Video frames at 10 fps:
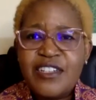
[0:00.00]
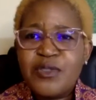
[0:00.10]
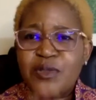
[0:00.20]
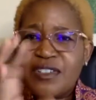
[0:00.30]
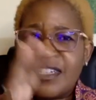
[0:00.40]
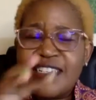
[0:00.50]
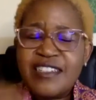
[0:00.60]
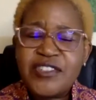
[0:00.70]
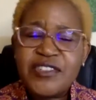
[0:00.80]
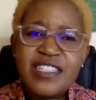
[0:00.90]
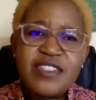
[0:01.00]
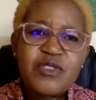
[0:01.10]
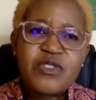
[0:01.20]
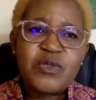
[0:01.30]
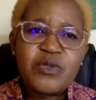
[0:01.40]
You can create a
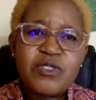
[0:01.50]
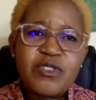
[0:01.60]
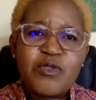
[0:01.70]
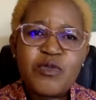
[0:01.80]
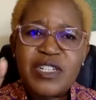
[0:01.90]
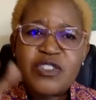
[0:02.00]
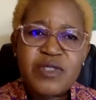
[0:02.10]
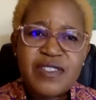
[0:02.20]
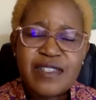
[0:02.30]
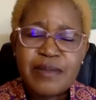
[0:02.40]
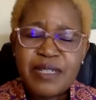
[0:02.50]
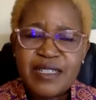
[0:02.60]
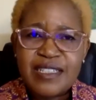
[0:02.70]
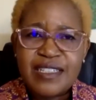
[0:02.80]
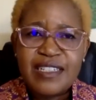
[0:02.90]
story of what was
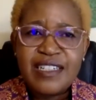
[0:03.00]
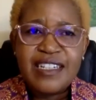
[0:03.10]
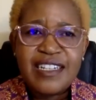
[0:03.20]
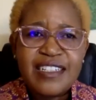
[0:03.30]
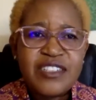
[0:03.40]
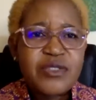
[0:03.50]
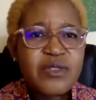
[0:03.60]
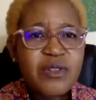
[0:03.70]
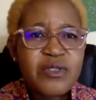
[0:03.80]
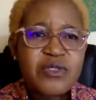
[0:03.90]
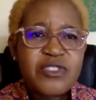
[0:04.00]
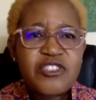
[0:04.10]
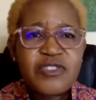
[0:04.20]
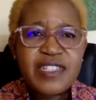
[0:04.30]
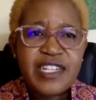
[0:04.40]
happening. And it will also
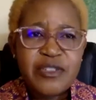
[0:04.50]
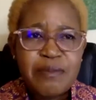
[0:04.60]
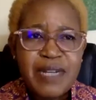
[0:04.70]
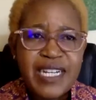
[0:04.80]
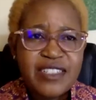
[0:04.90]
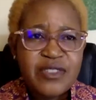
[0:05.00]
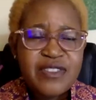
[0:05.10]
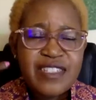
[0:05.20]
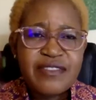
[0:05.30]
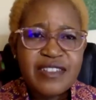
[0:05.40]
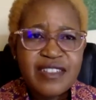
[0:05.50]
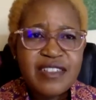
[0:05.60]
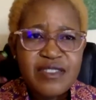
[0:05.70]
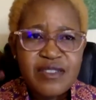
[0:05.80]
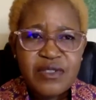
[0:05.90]
trigger your mind, because
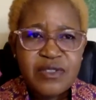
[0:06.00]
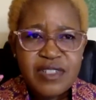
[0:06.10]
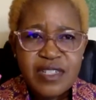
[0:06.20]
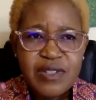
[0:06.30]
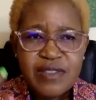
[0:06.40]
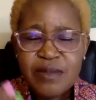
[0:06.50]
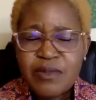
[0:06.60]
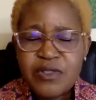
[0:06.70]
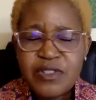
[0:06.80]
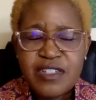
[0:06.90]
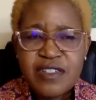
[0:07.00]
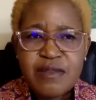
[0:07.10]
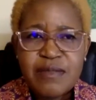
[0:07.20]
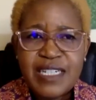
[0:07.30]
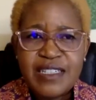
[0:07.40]
everything is stored in our
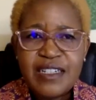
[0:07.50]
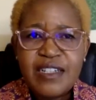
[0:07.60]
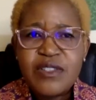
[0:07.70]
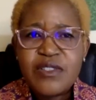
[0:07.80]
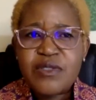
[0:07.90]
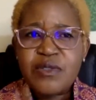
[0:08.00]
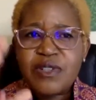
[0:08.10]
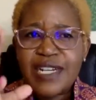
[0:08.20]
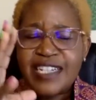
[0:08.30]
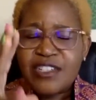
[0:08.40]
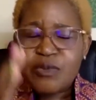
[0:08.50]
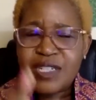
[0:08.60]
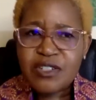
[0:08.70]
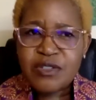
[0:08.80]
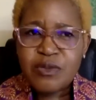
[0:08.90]
subconscious mind. So write
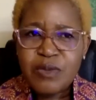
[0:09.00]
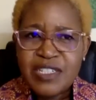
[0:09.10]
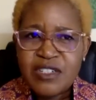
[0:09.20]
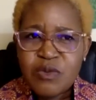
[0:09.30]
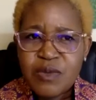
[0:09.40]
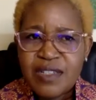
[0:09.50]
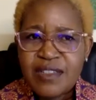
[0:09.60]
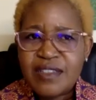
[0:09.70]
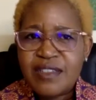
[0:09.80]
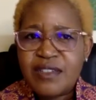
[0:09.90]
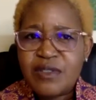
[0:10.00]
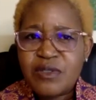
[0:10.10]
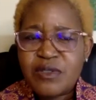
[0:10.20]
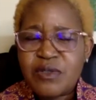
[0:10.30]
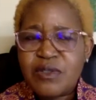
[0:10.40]
what went well
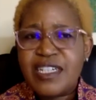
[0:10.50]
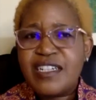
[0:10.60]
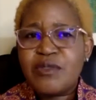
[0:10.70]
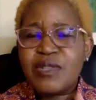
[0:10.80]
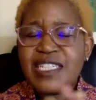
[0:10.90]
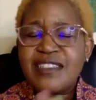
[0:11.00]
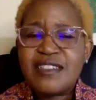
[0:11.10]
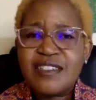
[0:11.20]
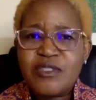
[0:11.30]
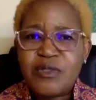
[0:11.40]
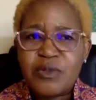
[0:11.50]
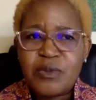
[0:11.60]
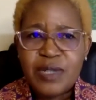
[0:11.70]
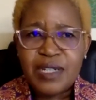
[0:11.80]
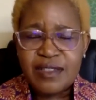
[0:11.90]
also and what didn't go
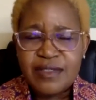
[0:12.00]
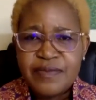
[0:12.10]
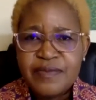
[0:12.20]
well.